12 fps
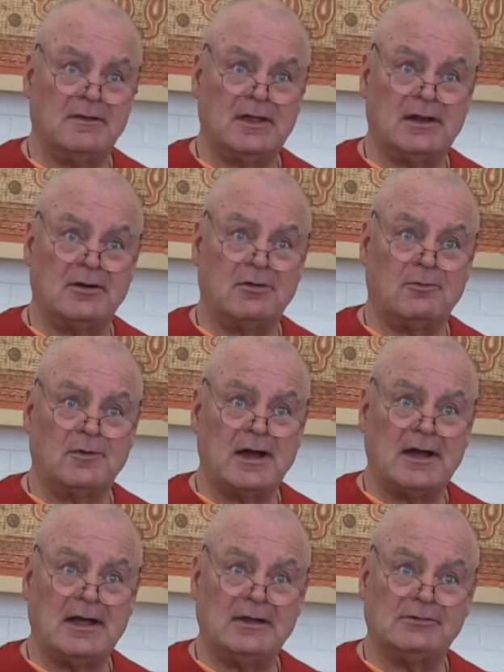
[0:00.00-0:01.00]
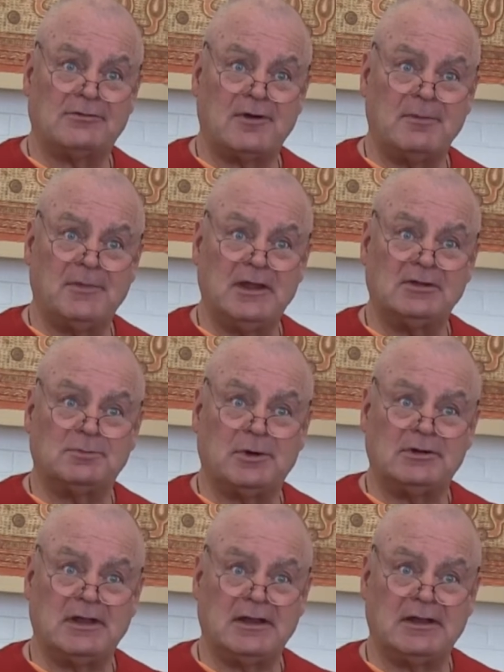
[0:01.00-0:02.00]
that arise from these
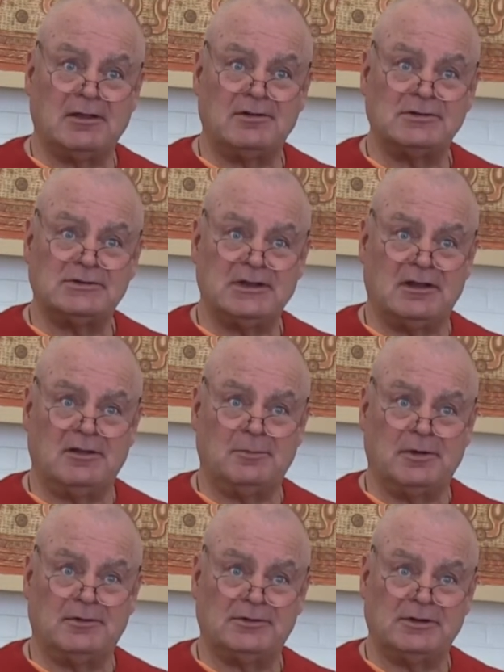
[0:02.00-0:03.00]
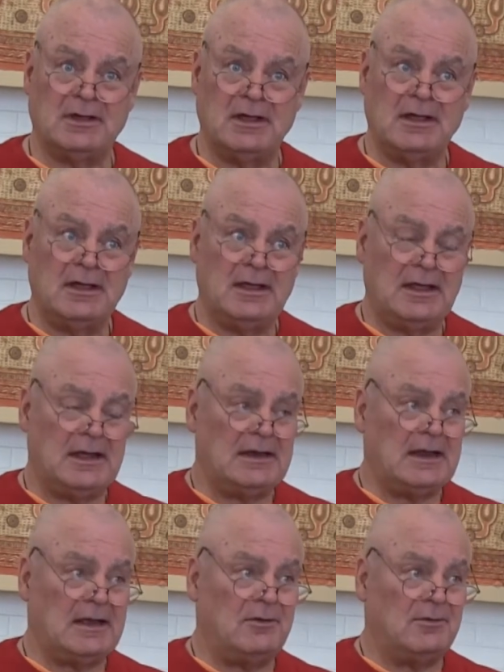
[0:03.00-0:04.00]
particular syllables
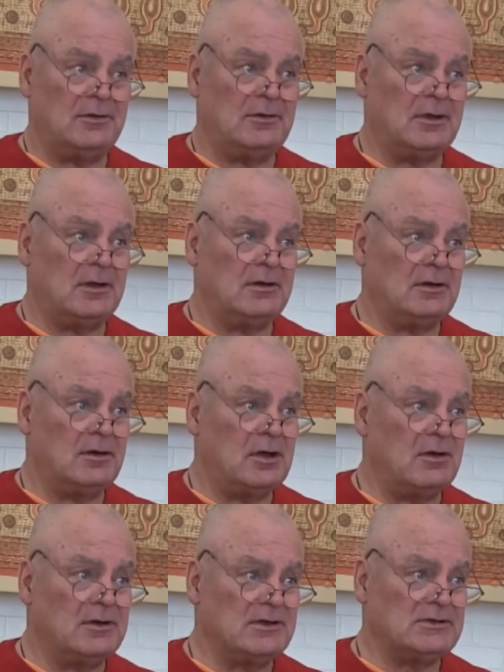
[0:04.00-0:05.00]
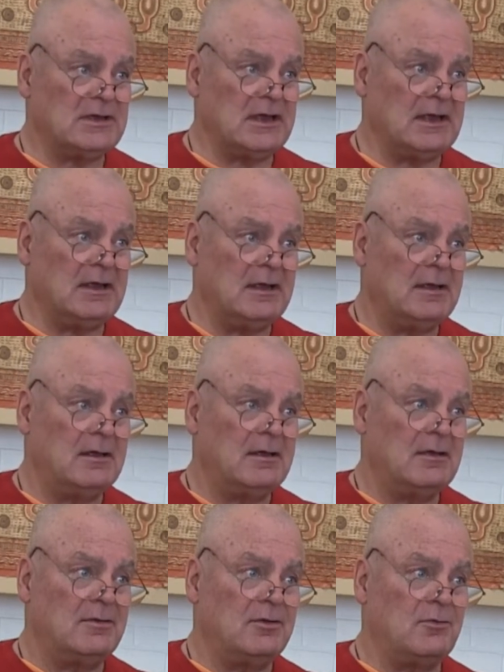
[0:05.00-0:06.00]
and noticing
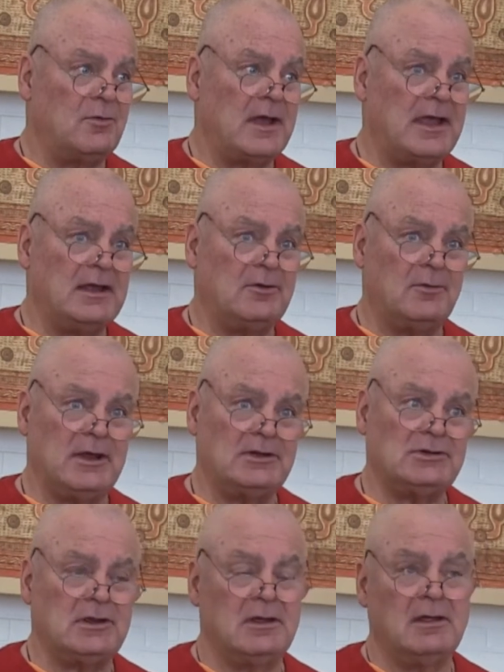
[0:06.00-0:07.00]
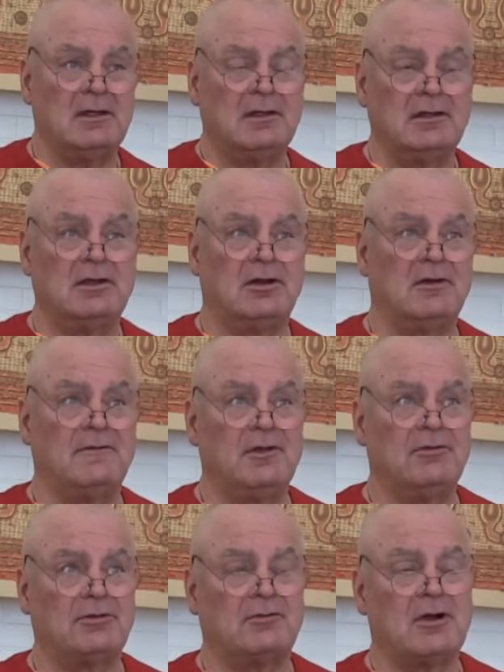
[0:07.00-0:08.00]
the way in which, if
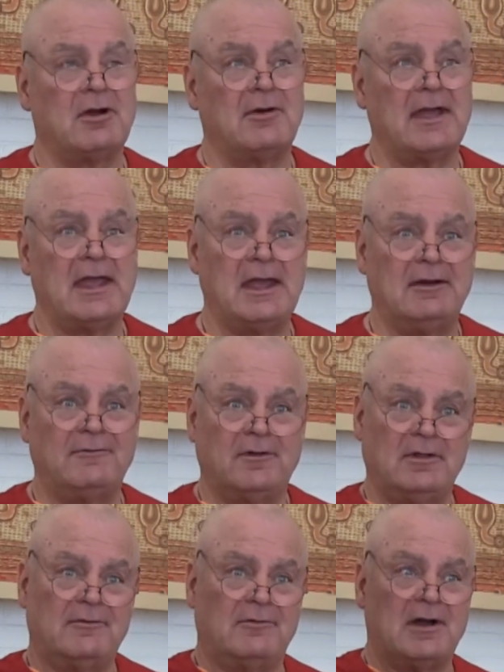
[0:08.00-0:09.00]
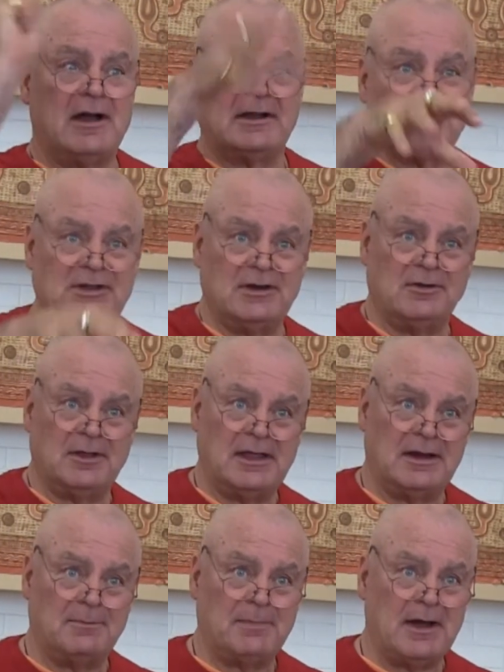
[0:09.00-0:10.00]
you throw a handful of rocks in
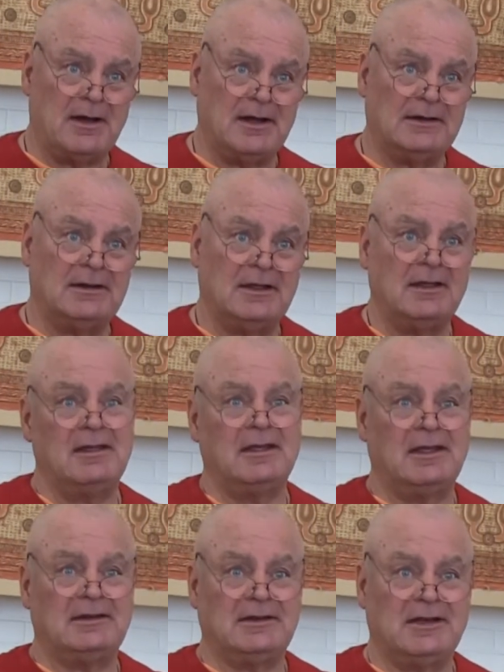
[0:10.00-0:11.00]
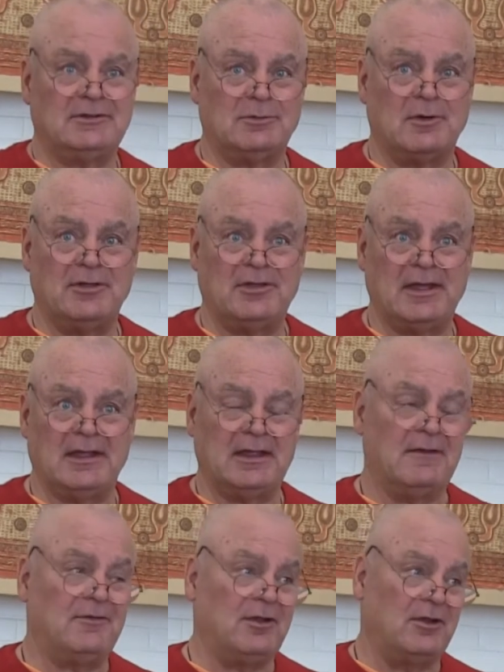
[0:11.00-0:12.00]
a pond, it does one
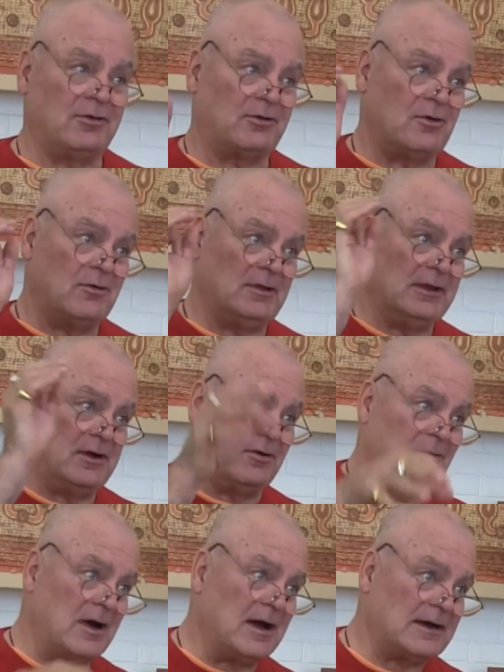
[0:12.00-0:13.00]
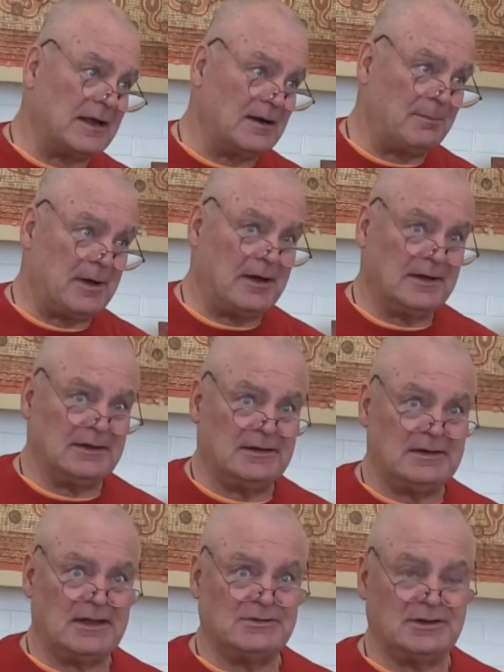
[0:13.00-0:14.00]
thing. If you throw a little rock in a pond,
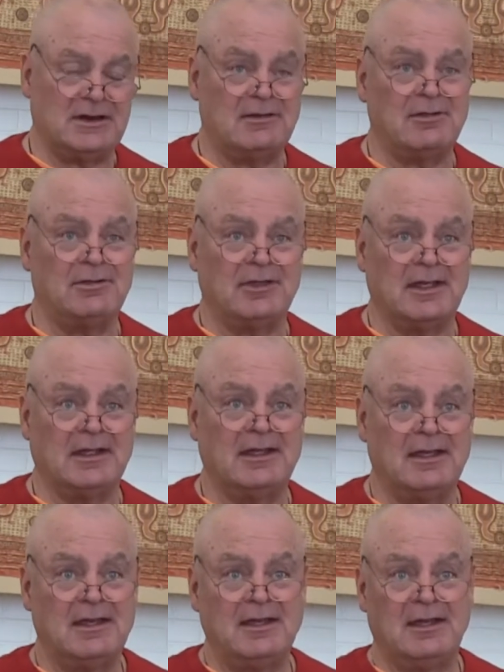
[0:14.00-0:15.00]
it does another thing.